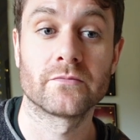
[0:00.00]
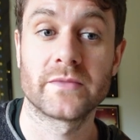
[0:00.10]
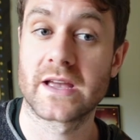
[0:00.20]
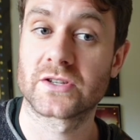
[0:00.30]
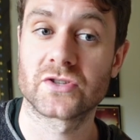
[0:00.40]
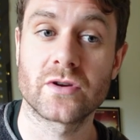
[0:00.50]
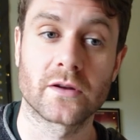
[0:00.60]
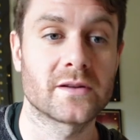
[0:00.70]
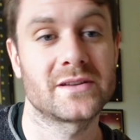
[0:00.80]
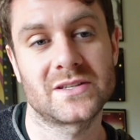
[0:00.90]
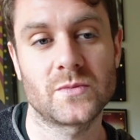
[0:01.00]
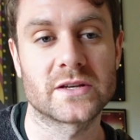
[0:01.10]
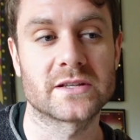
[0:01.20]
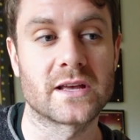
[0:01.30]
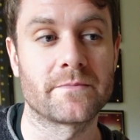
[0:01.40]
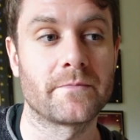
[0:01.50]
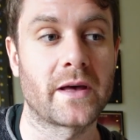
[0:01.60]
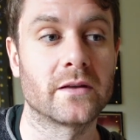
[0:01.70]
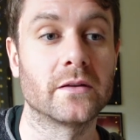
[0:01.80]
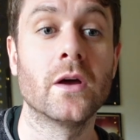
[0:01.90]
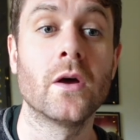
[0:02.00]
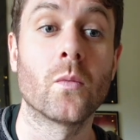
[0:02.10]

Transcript: Next string, switch that pattern.